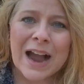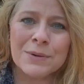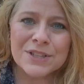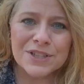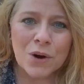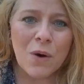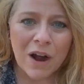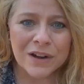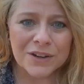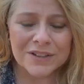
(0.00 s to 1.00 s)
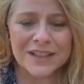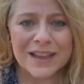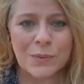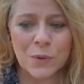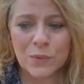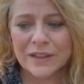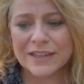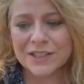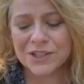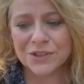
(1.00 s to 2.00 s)
was so honored that they were
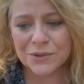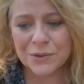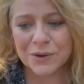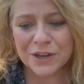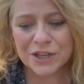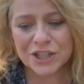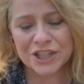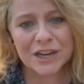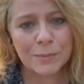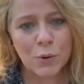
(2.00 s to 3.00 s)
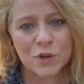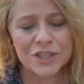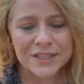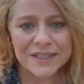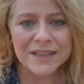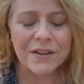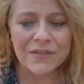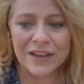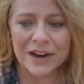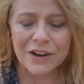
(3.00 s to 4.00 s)
willing to share portions of
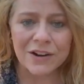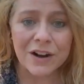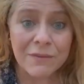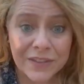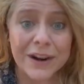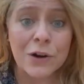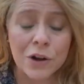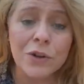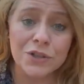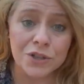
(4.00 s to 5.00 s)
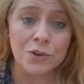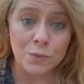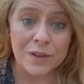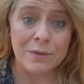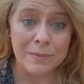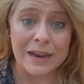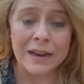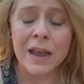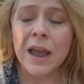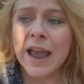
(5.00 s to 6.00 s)
their culture with me.